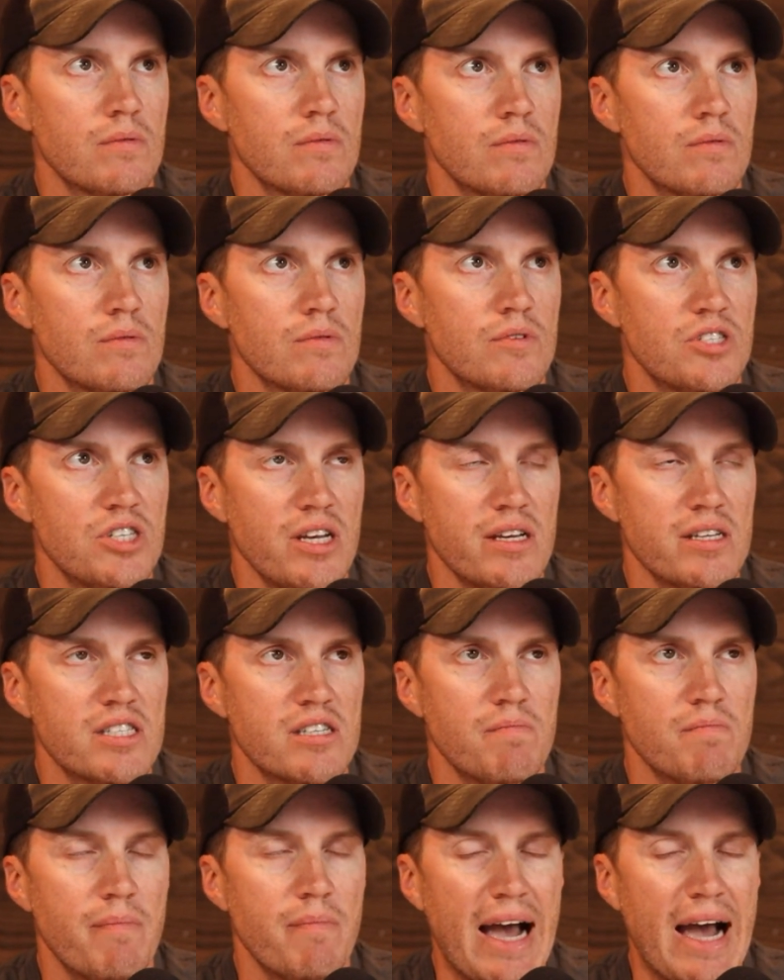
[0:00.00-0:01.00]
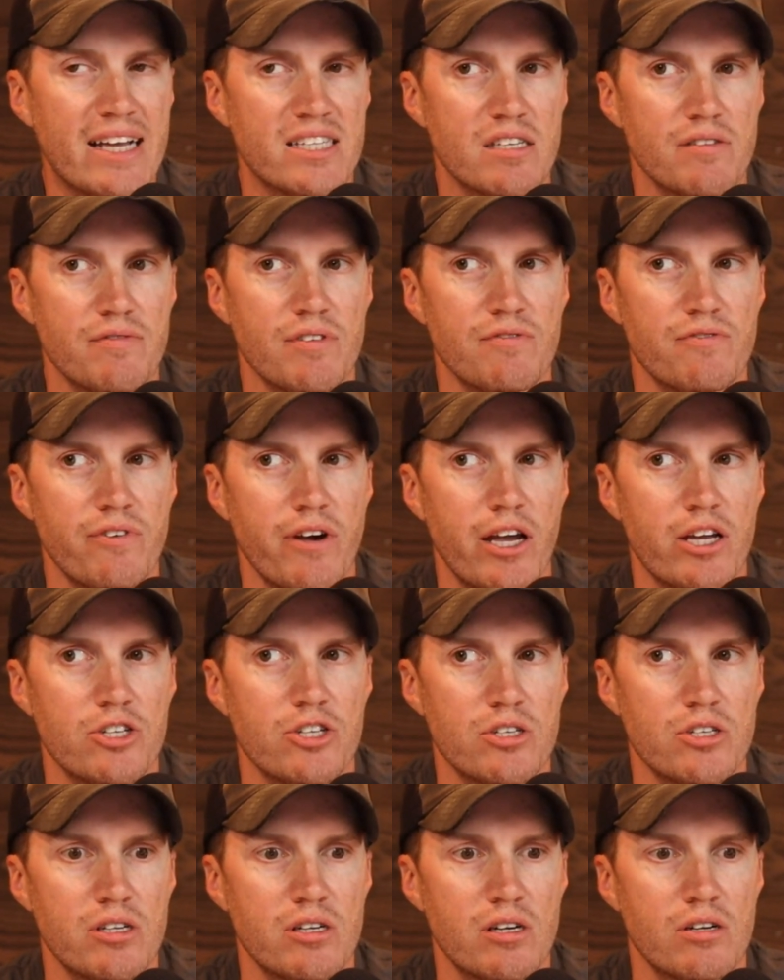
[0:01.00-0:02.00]
seeing some massive
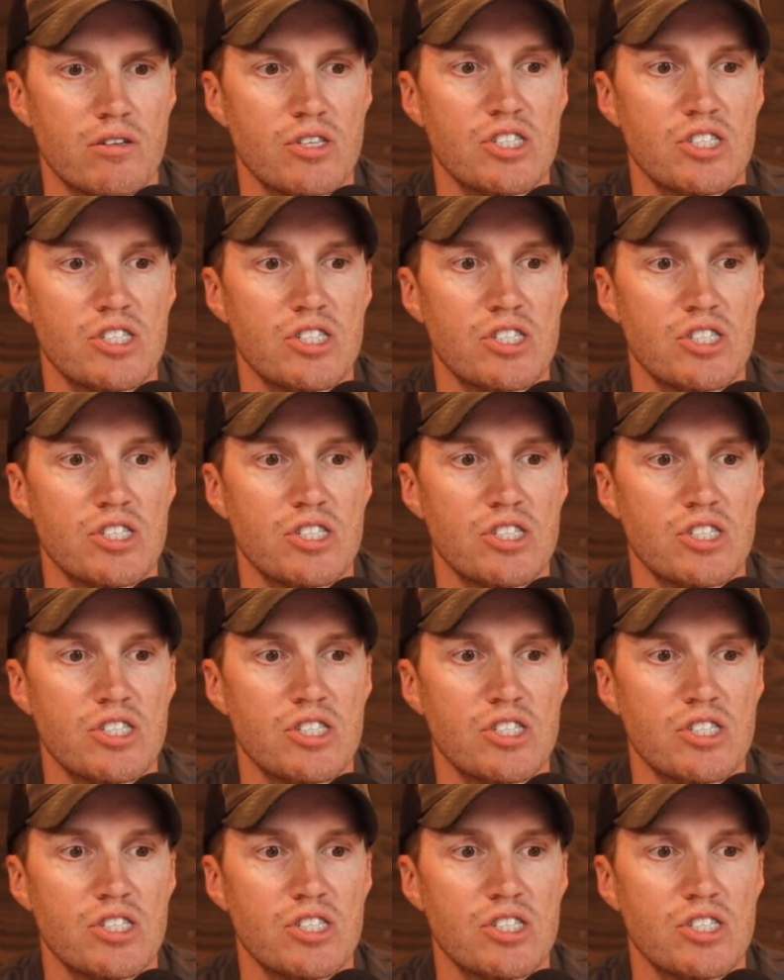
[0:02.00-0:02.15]
inflation here.